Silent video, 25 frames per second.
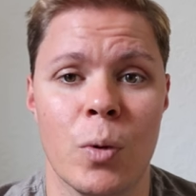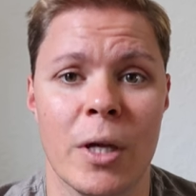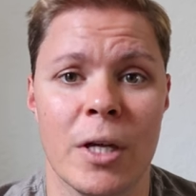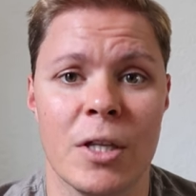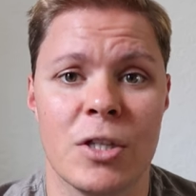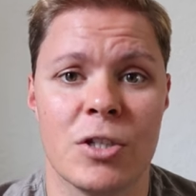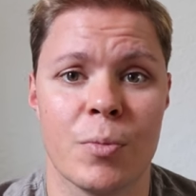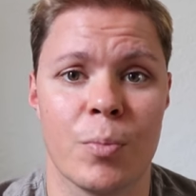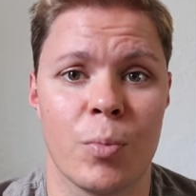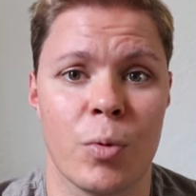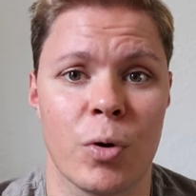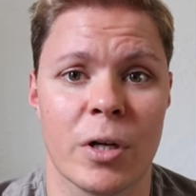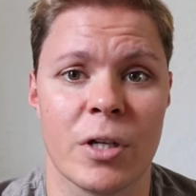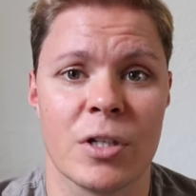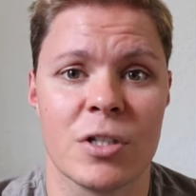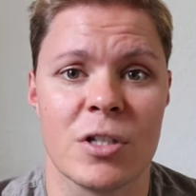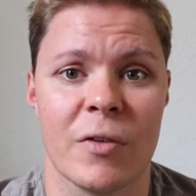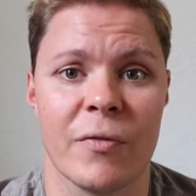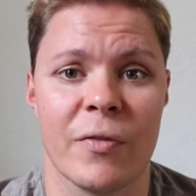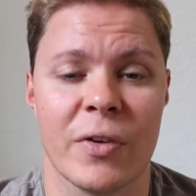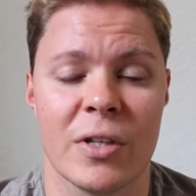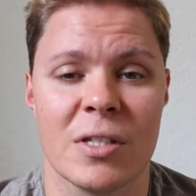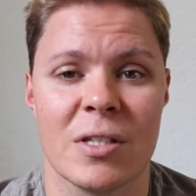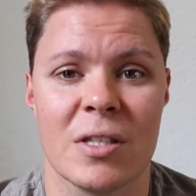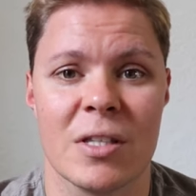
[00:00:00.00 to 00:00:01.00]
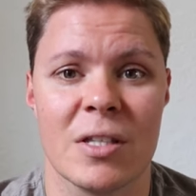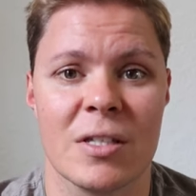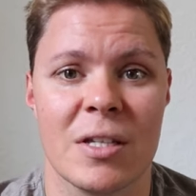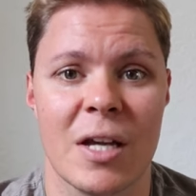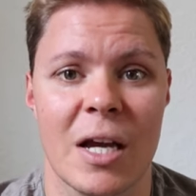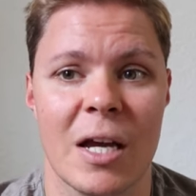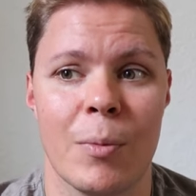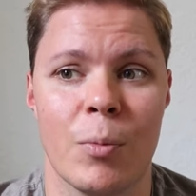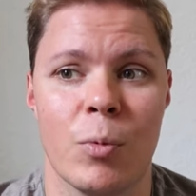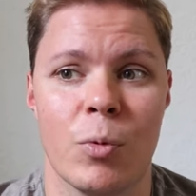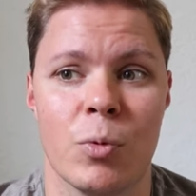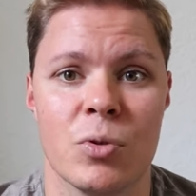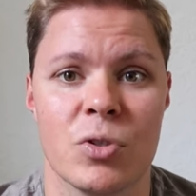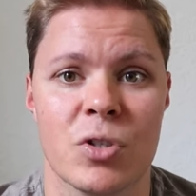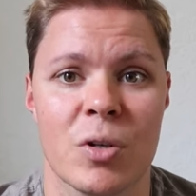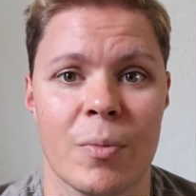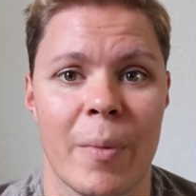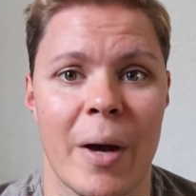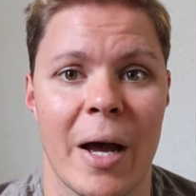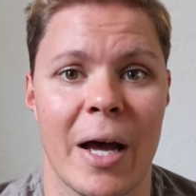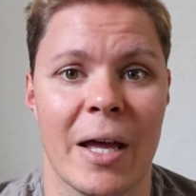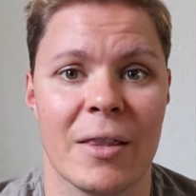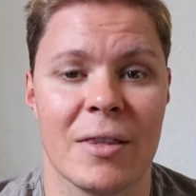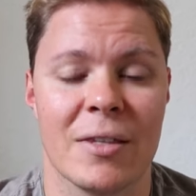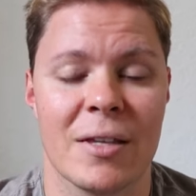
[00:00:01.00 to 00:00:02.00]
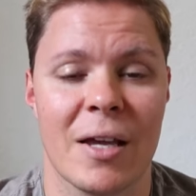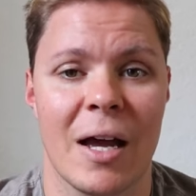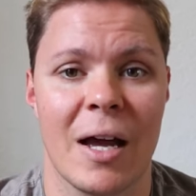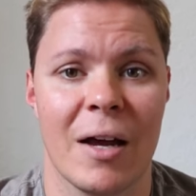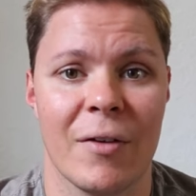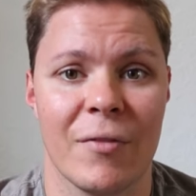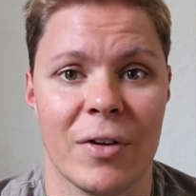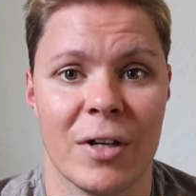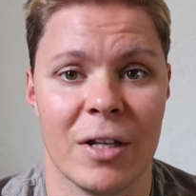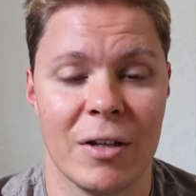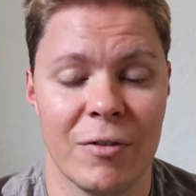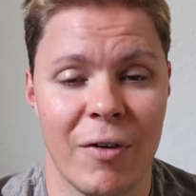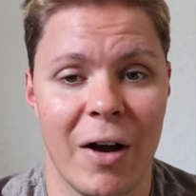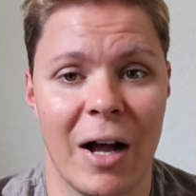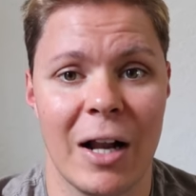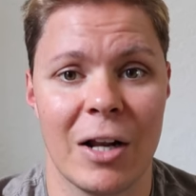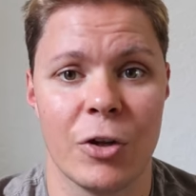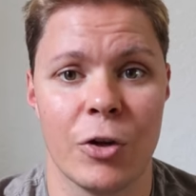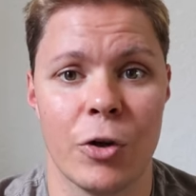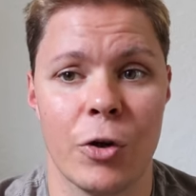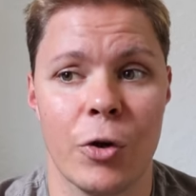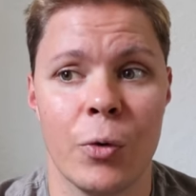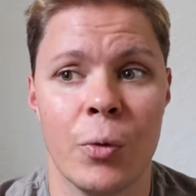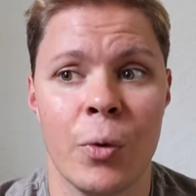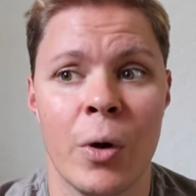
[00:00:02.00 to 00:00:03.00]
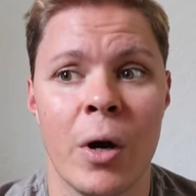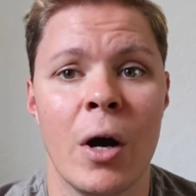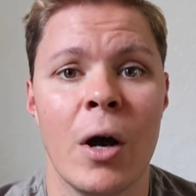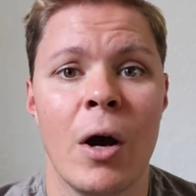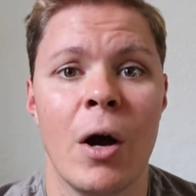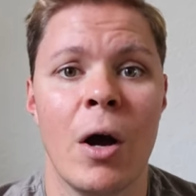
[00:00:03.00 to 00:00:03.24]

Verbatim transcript: need to bring something to the table as a man to have any value